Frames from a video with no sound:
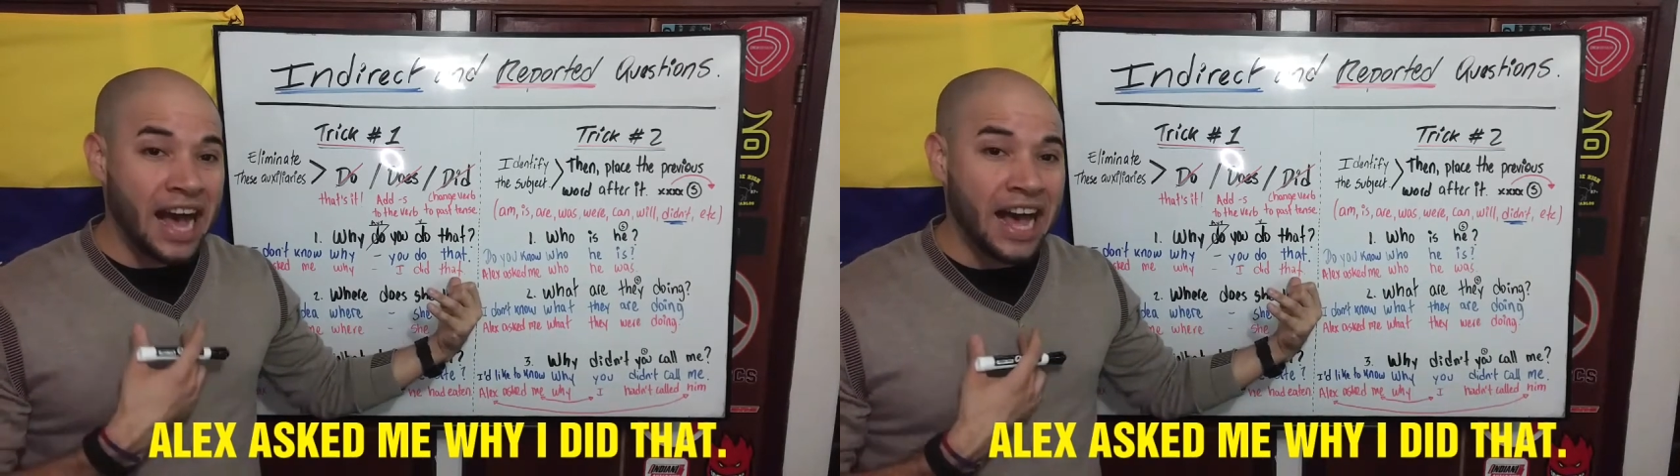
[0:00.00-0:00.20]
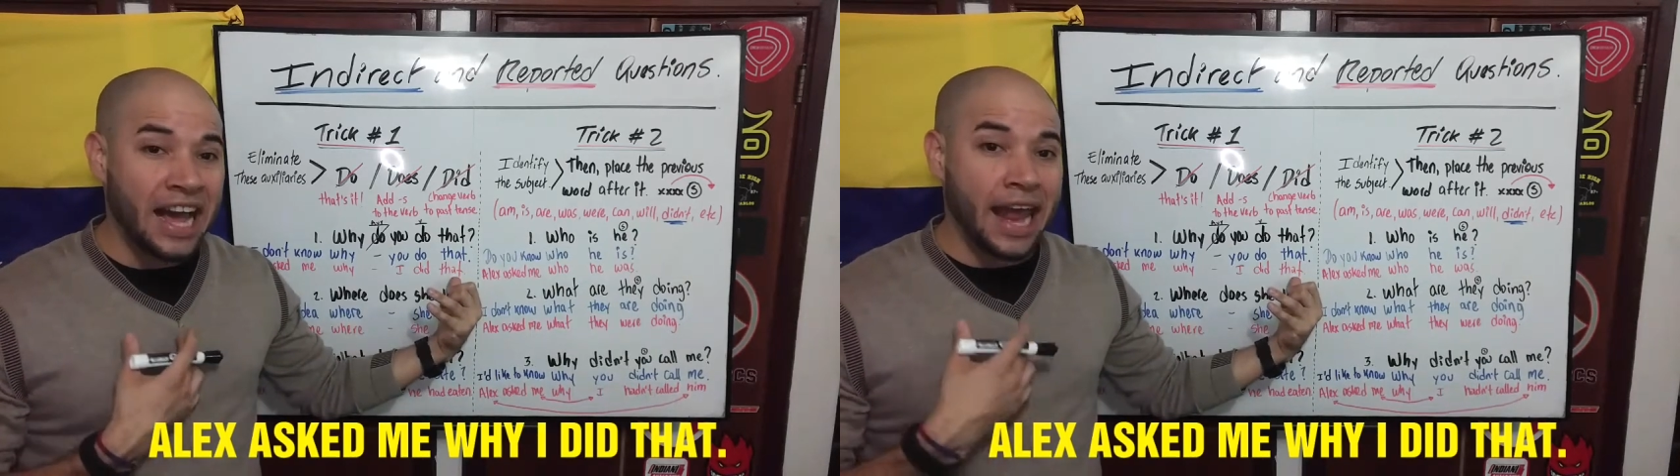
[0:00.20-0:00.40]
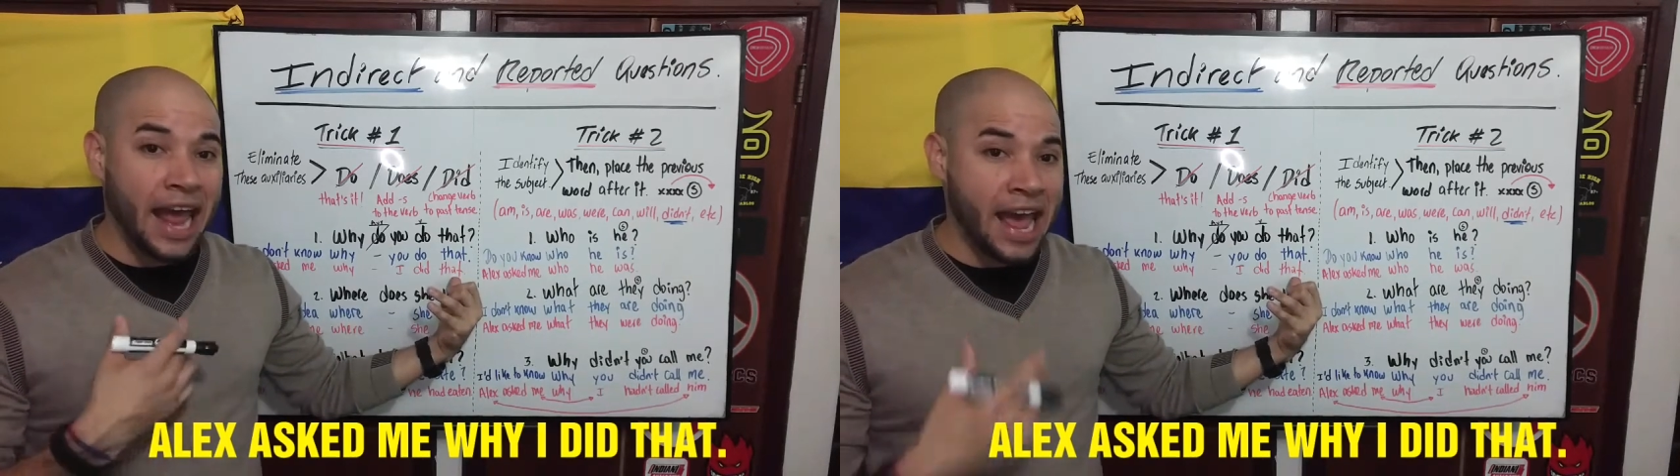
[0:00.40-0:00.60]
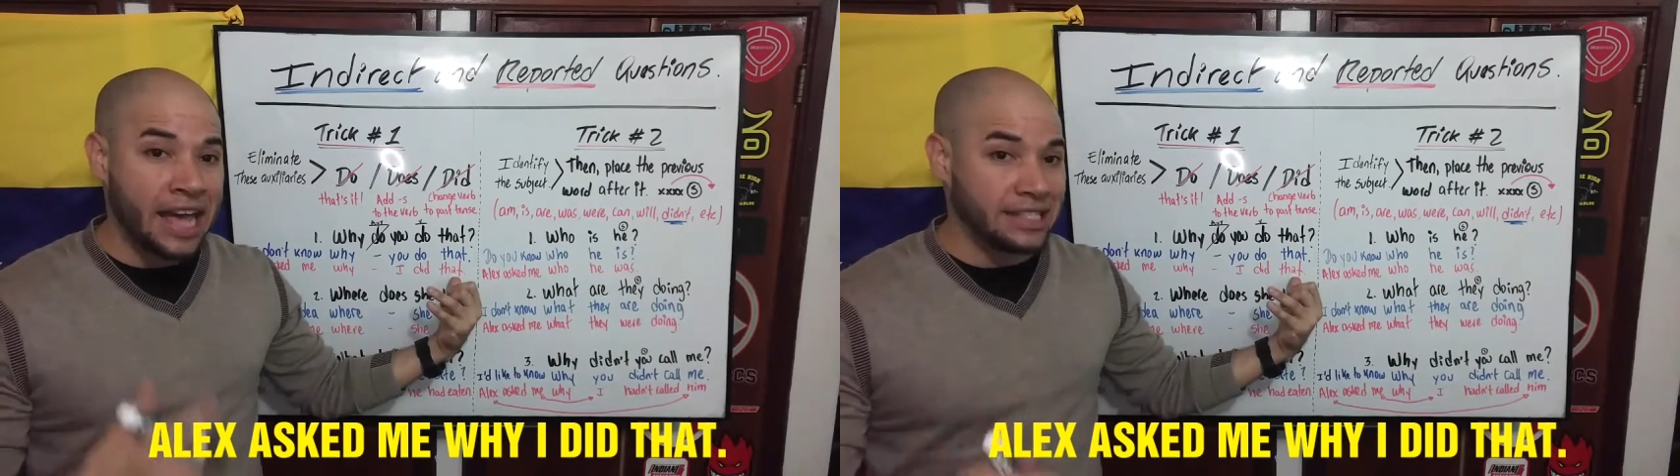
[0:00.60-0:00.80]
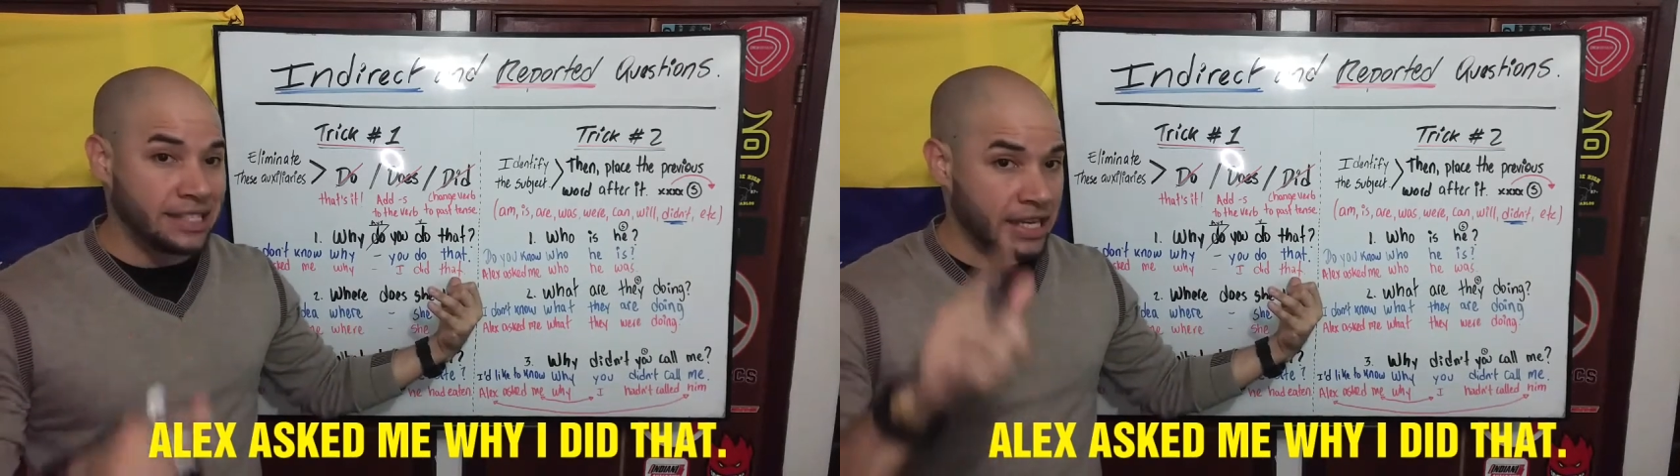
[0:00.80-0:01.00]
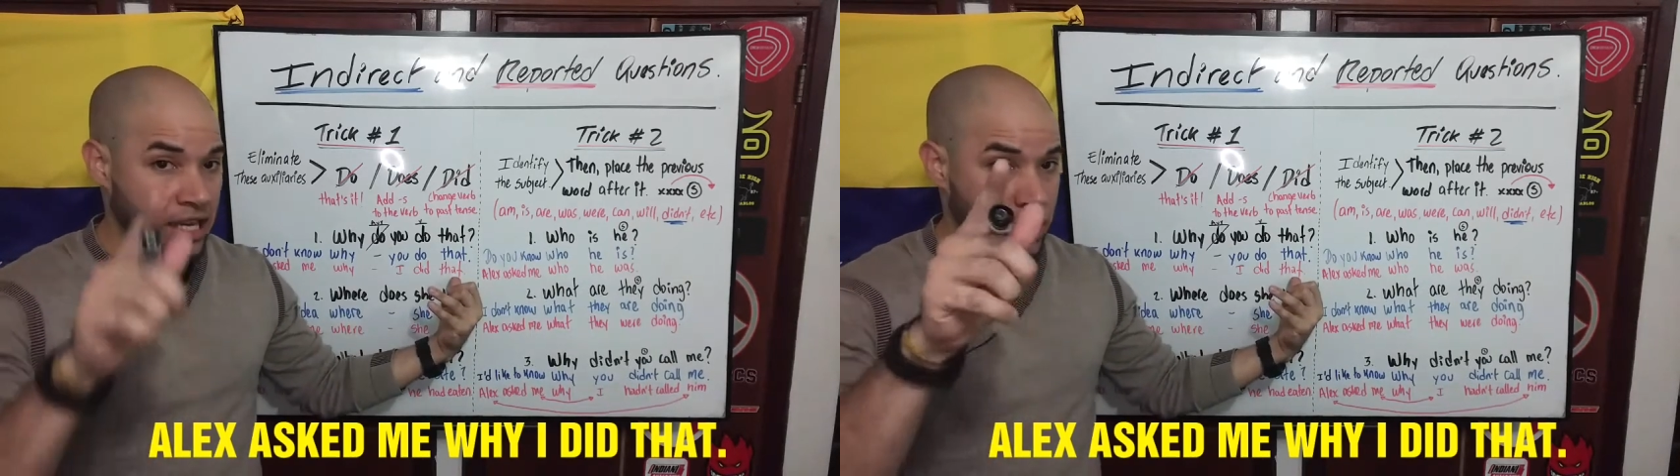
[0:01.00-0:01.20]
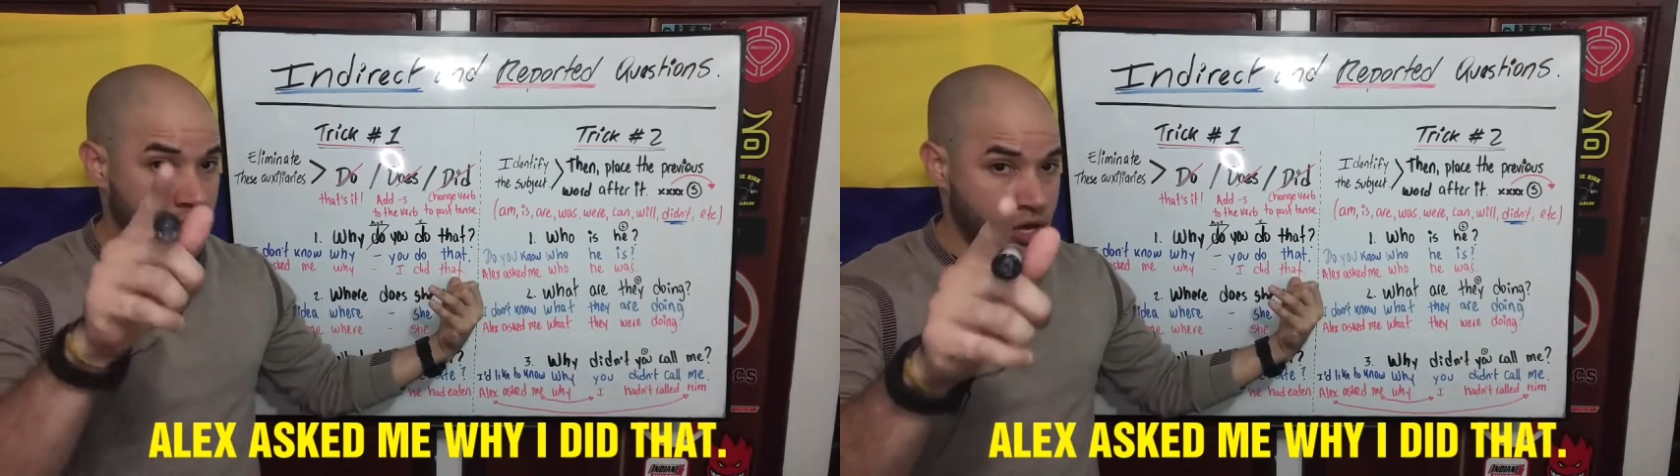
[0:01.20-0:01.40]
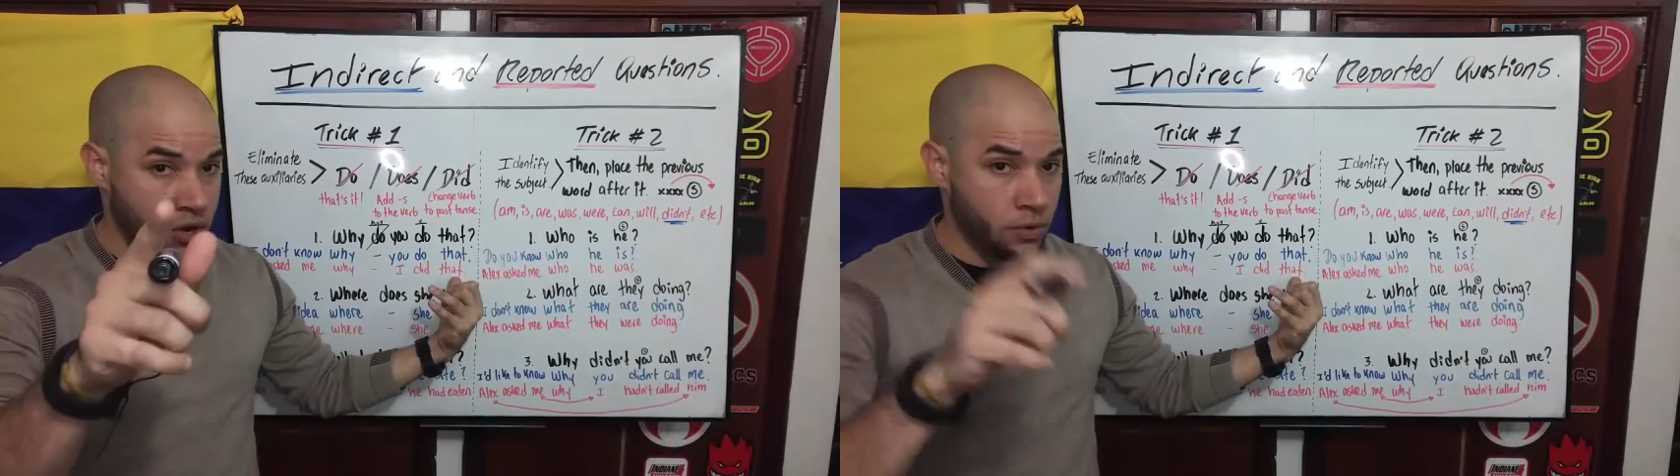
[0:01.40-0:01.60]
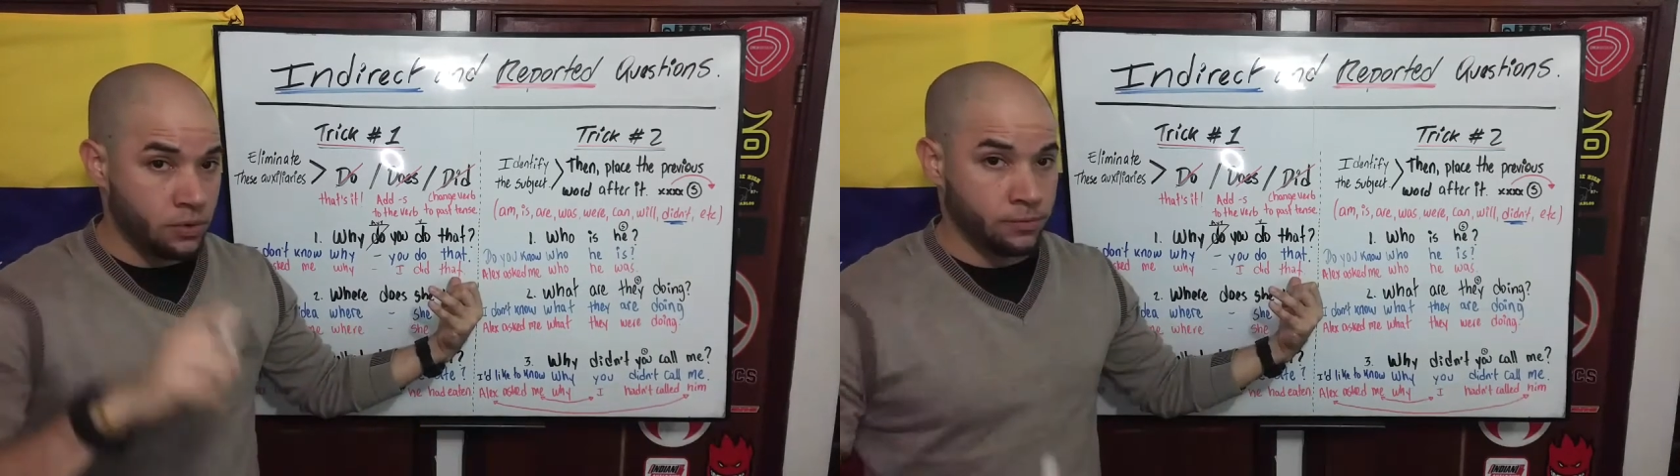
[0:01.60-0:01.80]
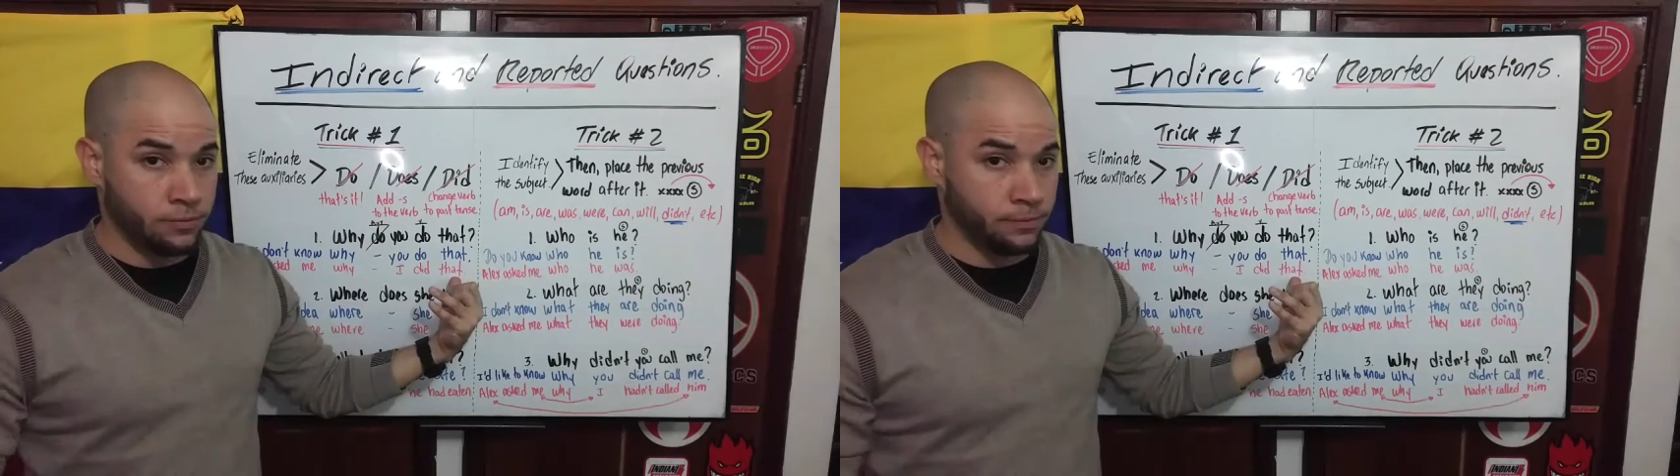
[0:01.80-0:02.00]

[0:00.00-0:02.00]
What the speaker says: I asked you.